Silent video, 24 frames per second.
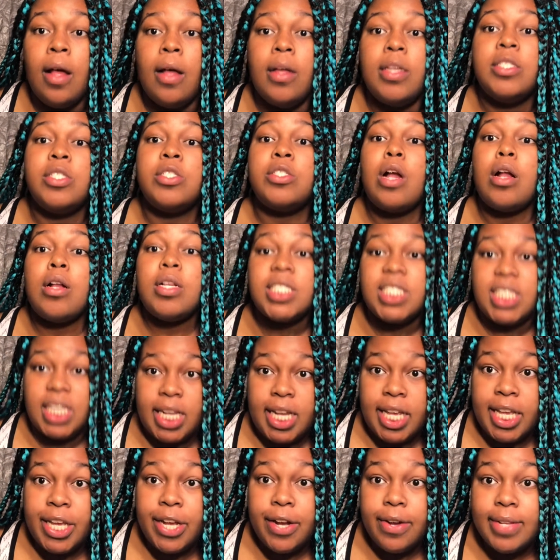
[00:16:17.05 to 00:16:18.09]
Start
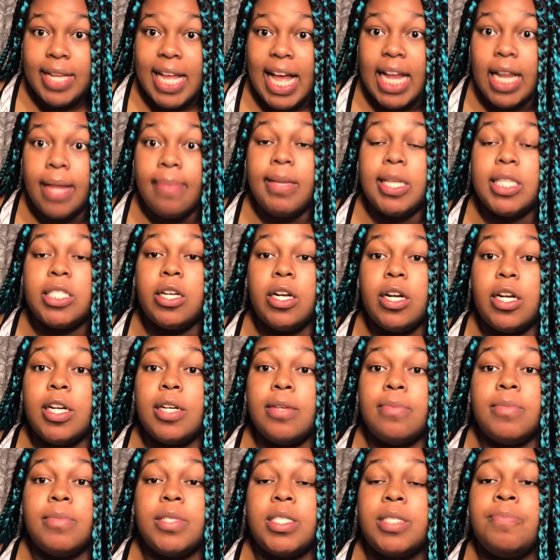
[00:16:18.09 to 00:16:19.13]
studying your anatomy
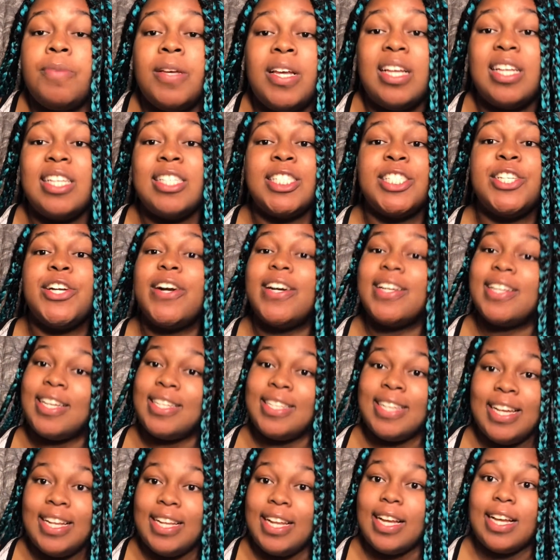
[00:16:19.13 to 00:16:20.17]
terms, because you're gonna
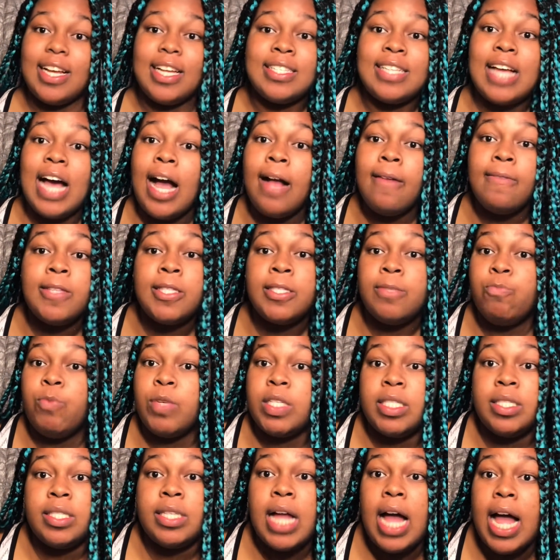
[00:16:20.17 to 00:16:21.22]
need it, because I was
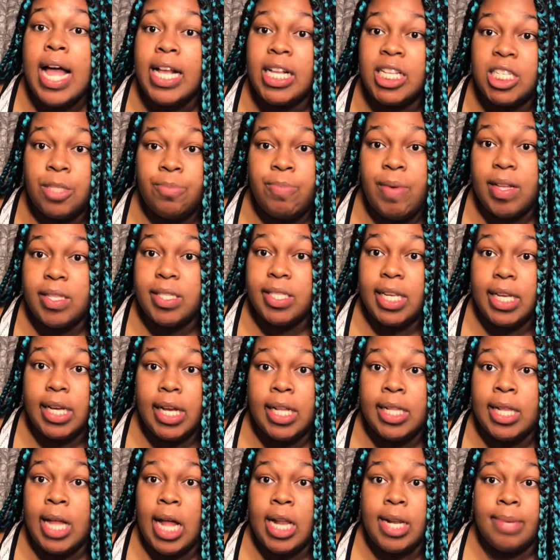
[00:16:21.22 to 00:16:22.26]
not expecting
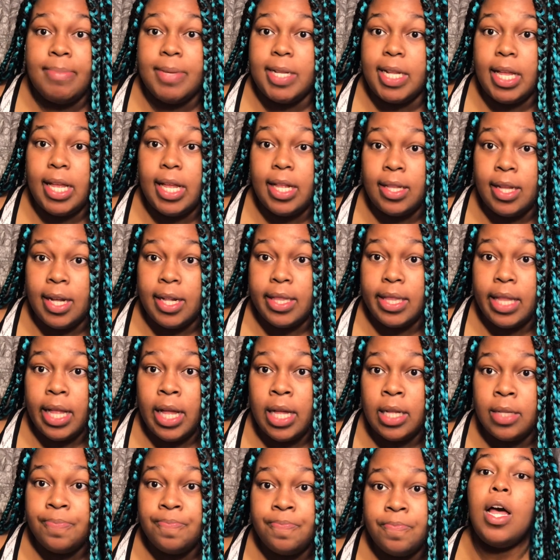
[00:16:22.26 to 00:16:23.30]
anatomy to hit like
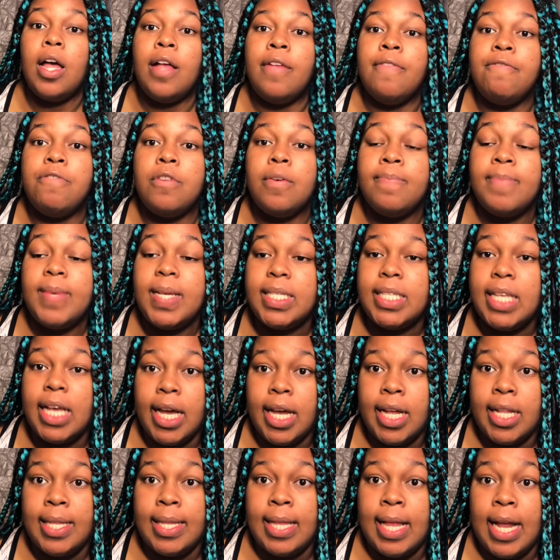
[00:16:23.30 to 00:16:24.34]
that. And from me taking
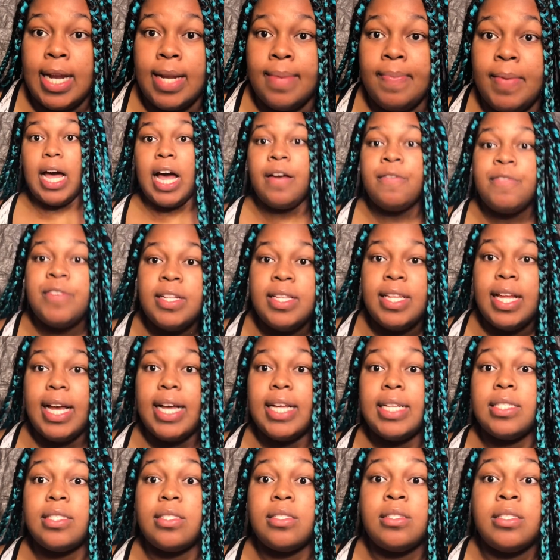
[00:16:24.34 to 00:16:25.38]
anatomy, I
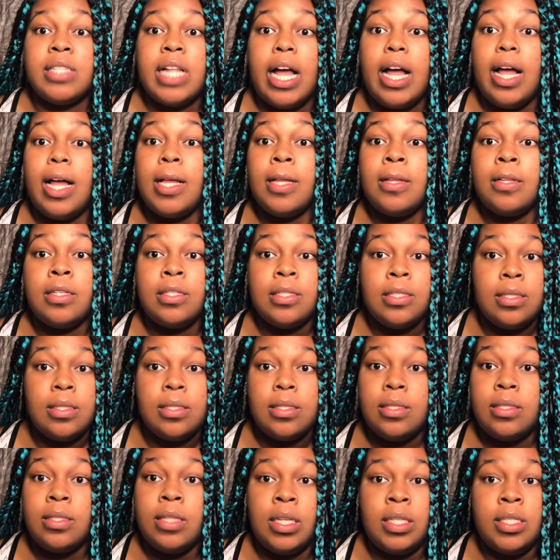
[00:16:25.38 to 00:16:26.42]
realized that
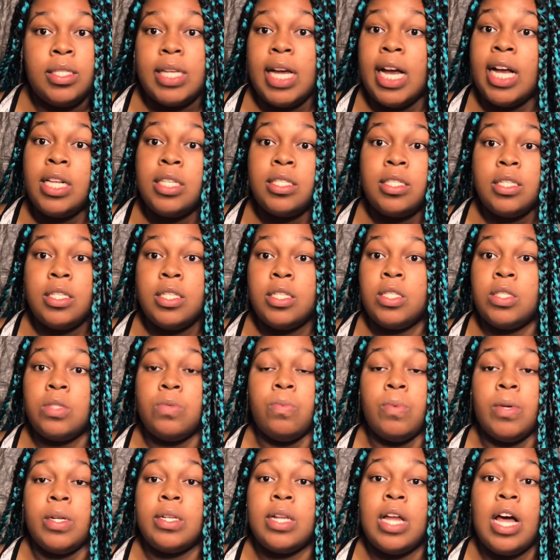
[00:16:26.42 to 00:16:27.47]
the sciences
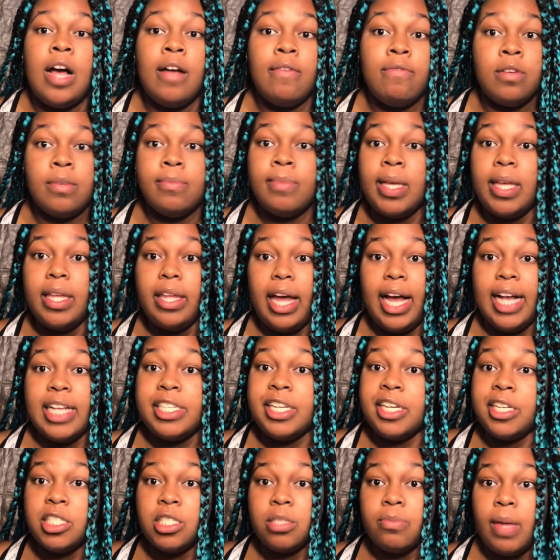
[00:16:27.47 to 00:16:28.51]
were not for me. I
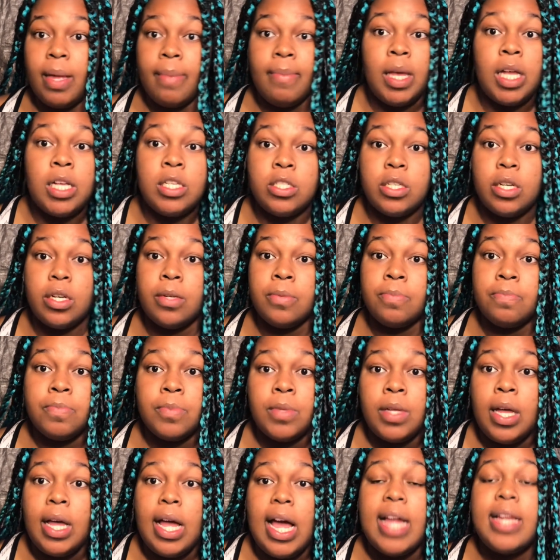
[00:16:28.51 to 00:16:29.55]
changed my major.
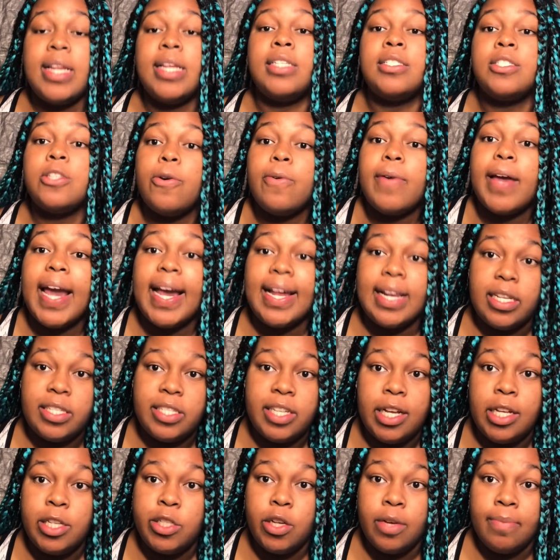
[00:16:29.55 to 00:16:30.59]
And it's okay to
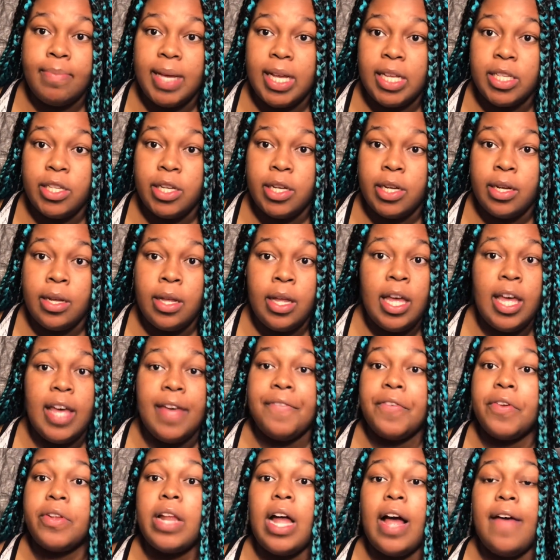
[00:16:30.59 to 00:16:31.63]
change your major if
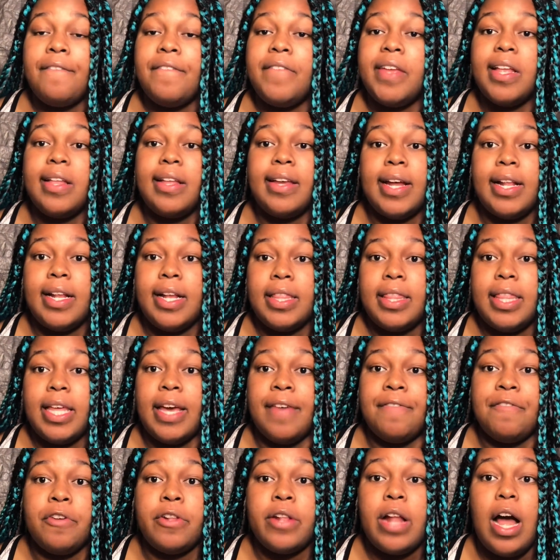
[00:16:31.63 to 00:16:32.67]
you're not feeling anything,
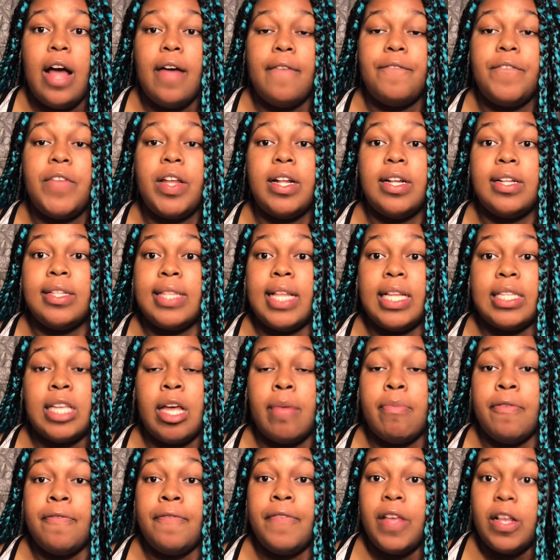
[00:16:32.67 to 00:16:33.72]
if you're not feeling that type
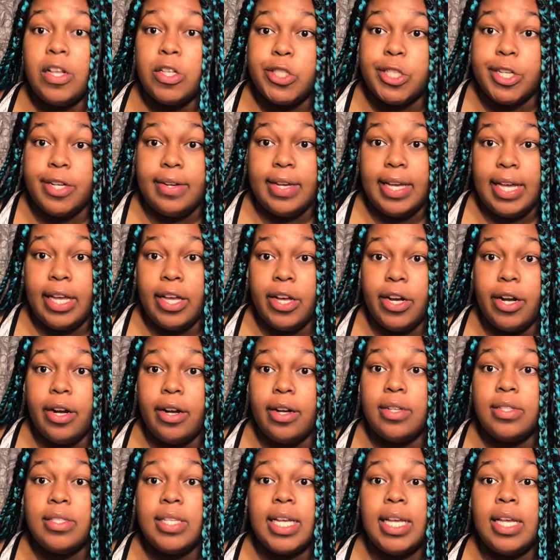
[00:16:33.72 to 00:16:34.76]
of field you're in
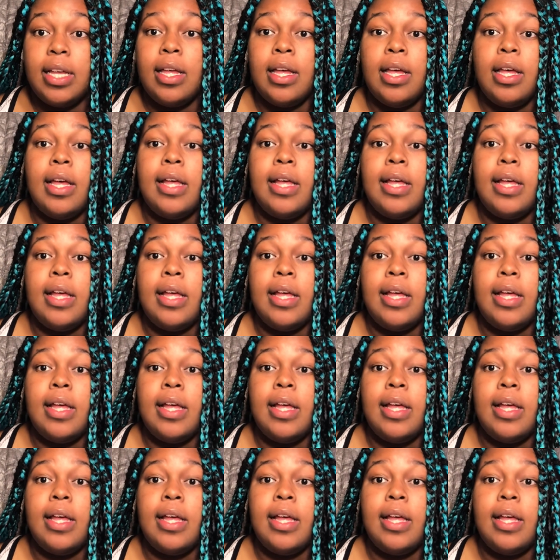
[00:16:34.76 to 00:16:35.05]
currently.